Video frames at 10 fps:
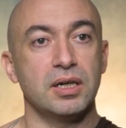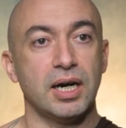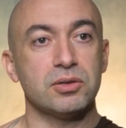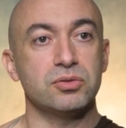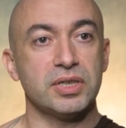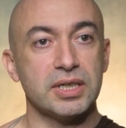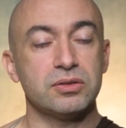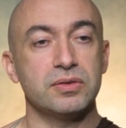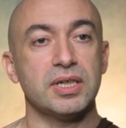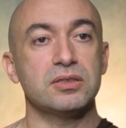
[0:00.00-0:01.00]
How to get
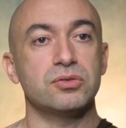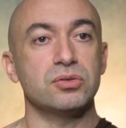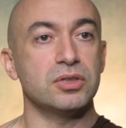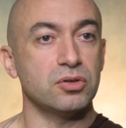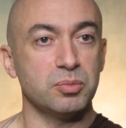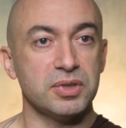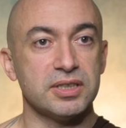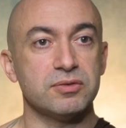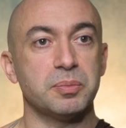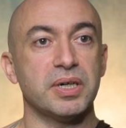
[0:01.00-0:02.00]
to that through the Noble
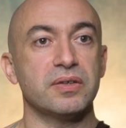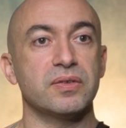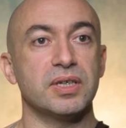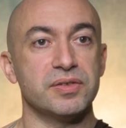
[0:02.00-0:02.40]
Eightfold Path